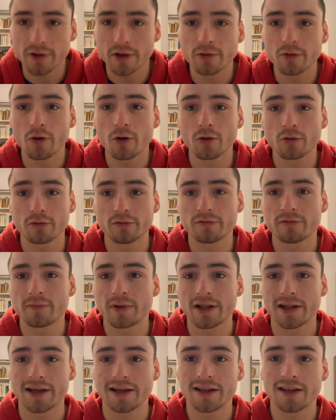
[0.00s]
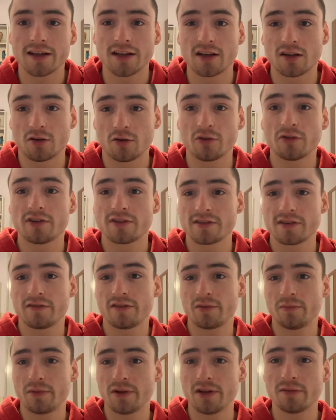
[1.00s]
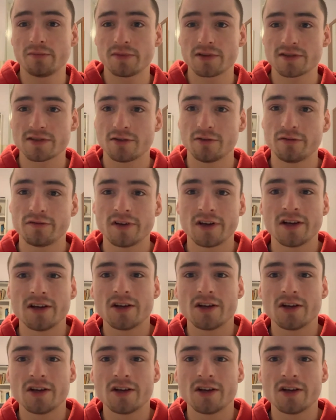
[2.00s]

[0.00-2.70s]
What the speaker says: out all over my leg, and I looked as if I'd peed myself.